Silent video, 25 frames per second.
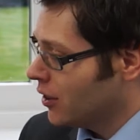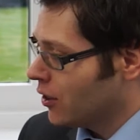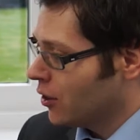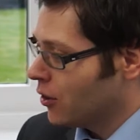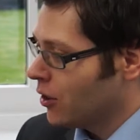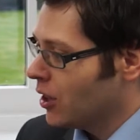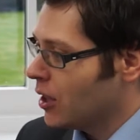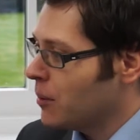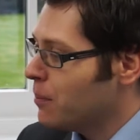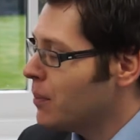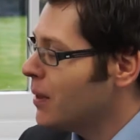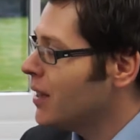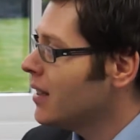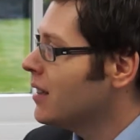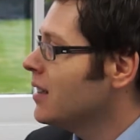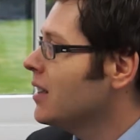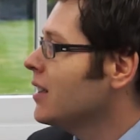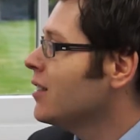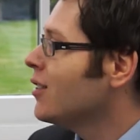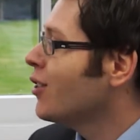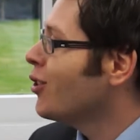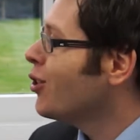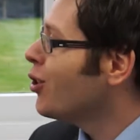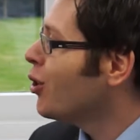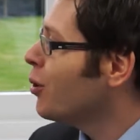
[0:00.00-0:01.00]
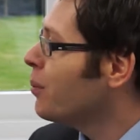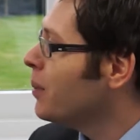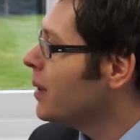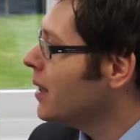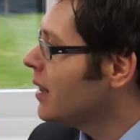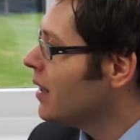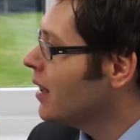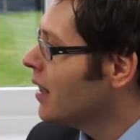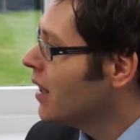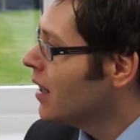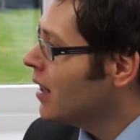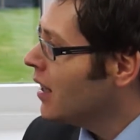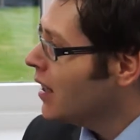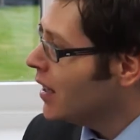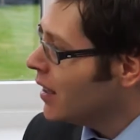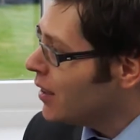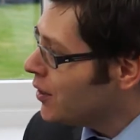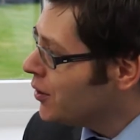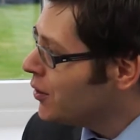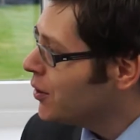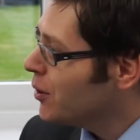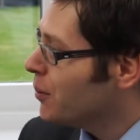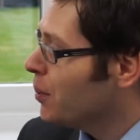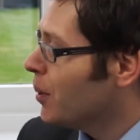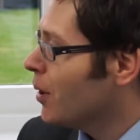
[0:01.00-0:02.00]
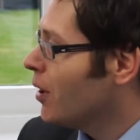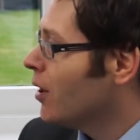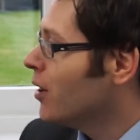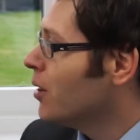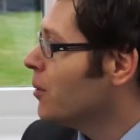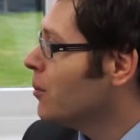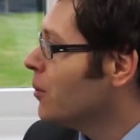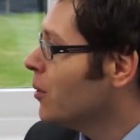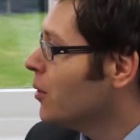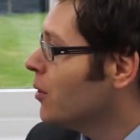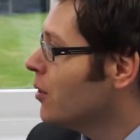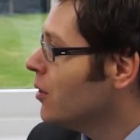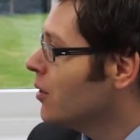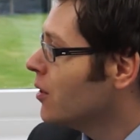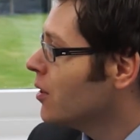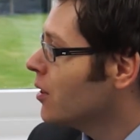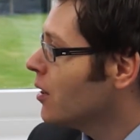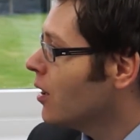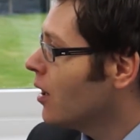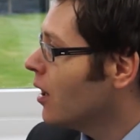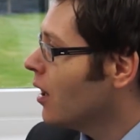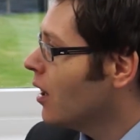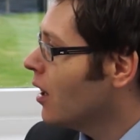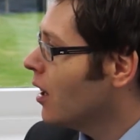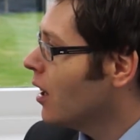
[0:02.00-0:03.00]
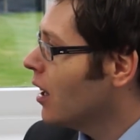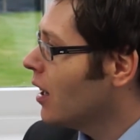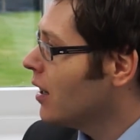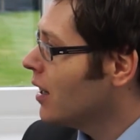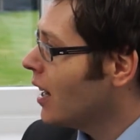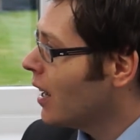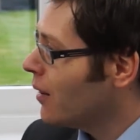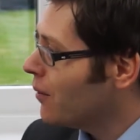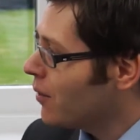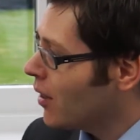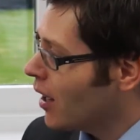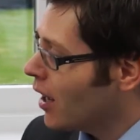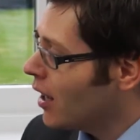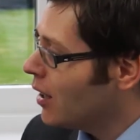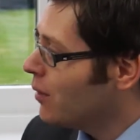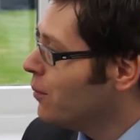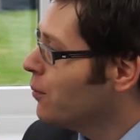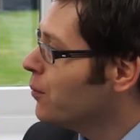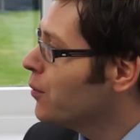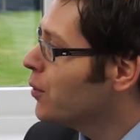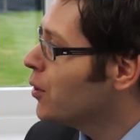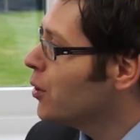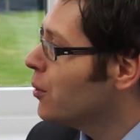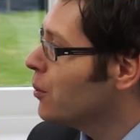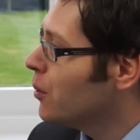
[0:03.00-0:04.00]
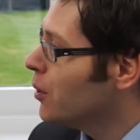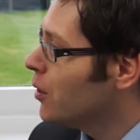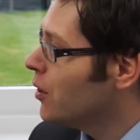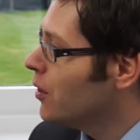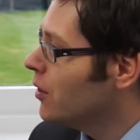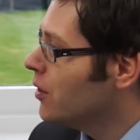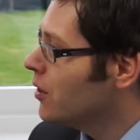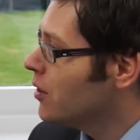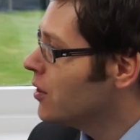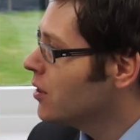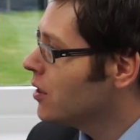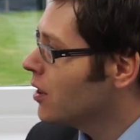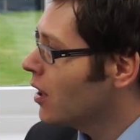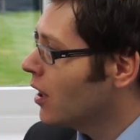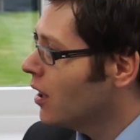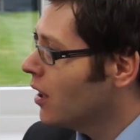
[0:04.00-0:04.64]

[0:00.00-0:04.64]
you know, the ability to lobby into Parliament uh, and have that influence